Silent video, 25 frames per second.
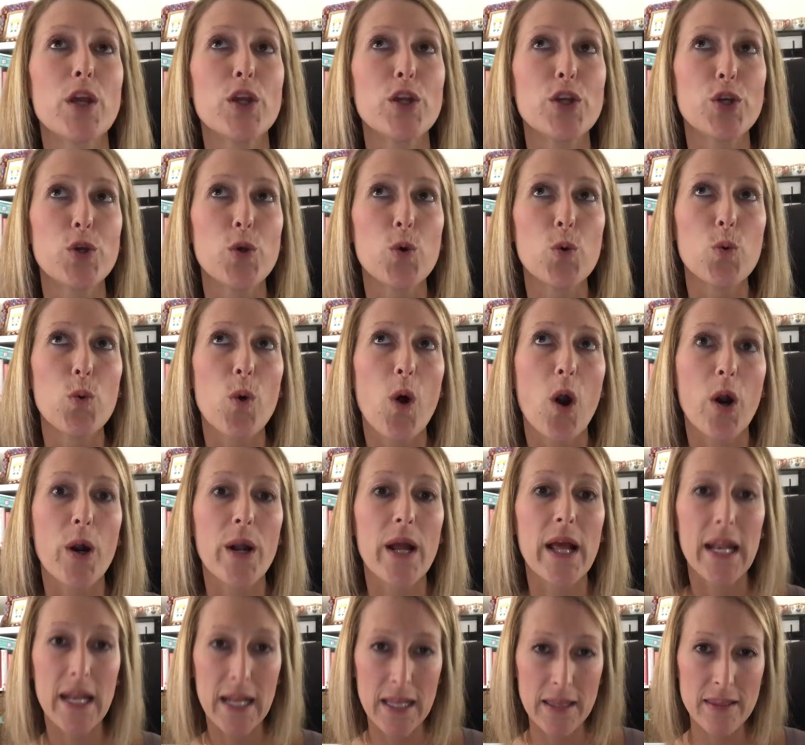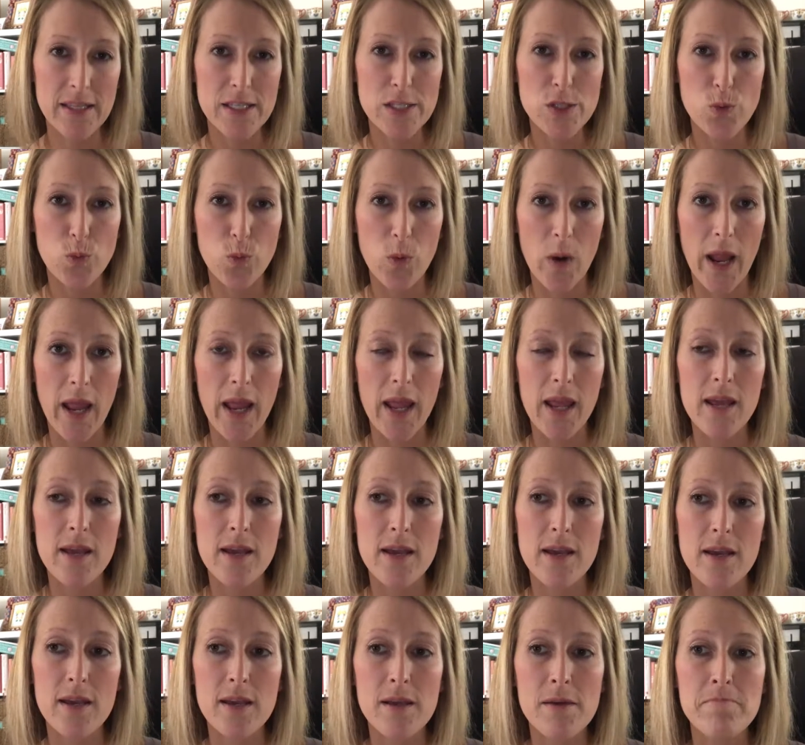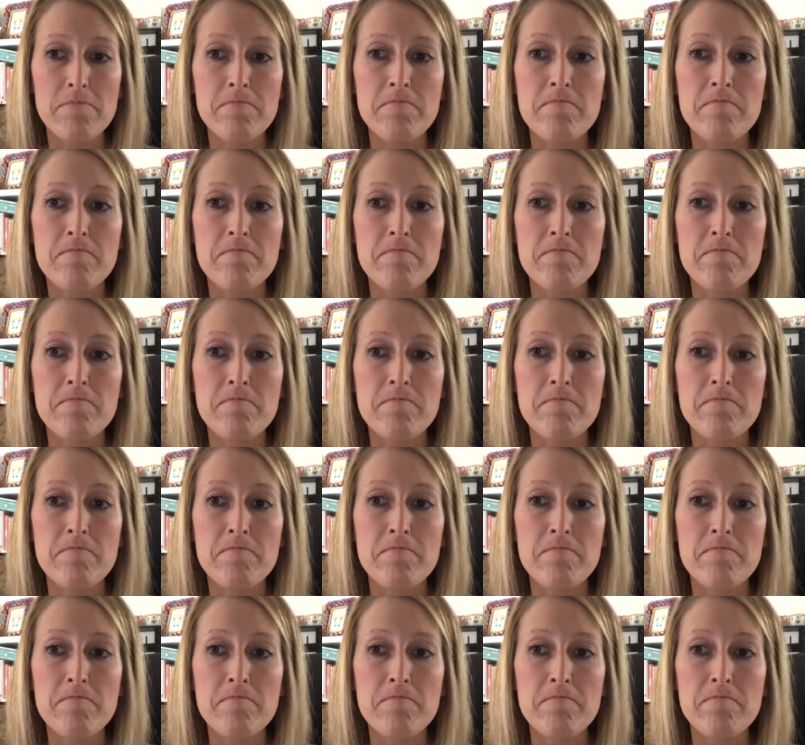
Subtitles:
you are hitting this rank,